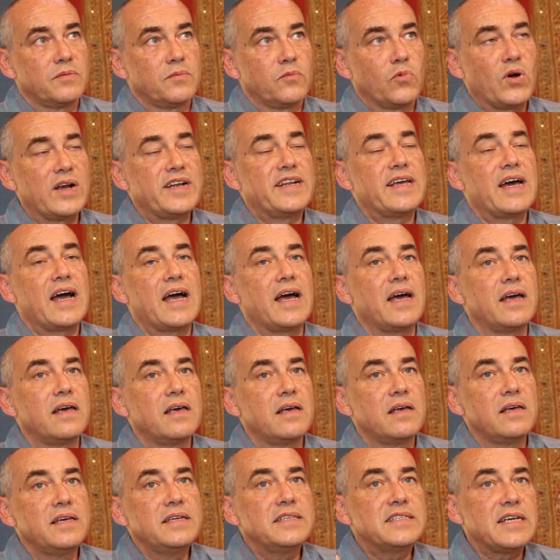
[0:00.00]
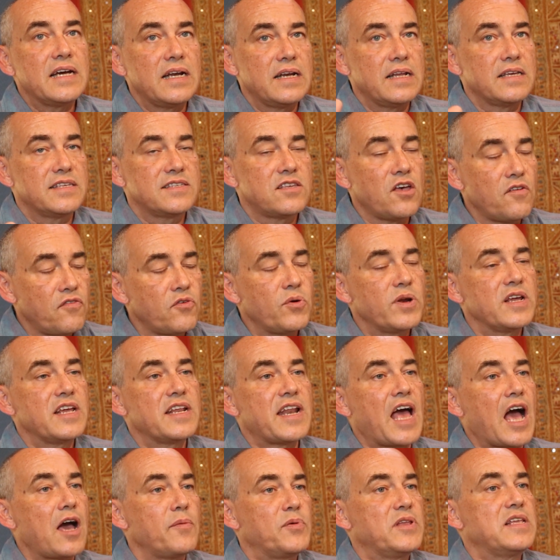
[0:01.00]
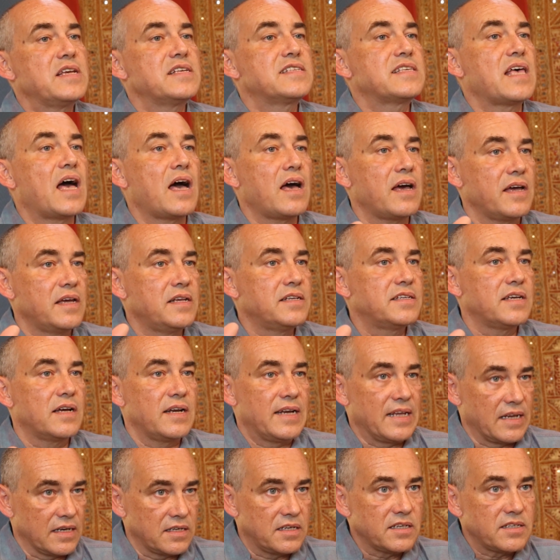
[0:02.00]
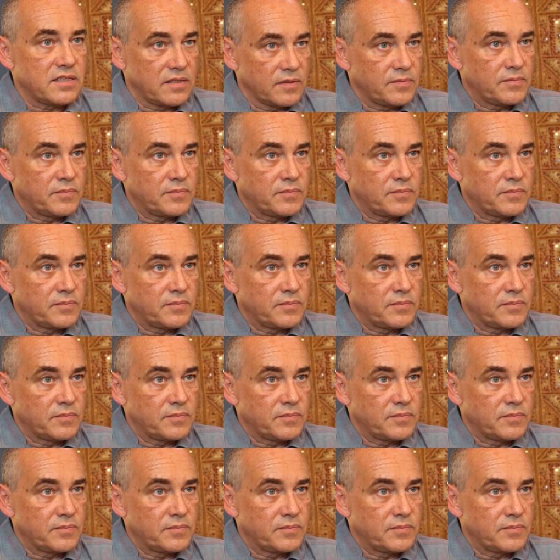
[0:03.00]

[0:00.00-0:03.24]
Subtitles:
Well, suffering and happiness are interlinked.